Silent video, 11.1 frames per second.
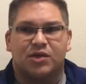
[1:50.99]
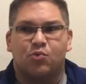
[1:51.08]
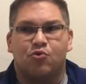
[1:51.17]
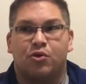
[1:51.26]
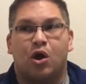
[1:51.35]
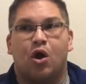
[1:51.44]
They
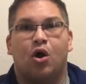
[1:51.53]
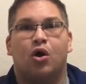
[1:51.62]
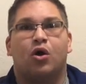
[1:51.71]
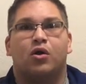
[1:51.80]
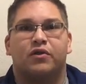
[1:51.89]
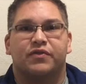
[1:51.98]
weren't
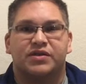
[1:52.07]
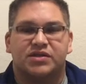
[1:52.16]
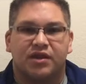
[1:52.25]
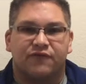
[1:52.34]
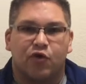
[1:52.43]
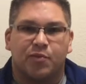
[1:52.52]
all the
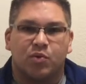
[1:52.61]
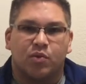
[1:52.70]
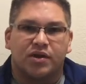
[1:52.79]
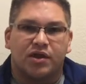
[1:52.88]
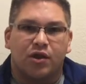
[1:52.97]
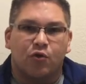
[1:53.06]
son of
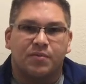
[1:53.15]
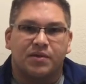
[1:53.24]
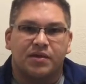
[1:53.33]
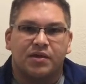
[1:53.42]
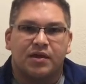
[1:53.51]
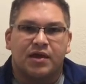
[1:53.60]
Obi-Wan Kenobi.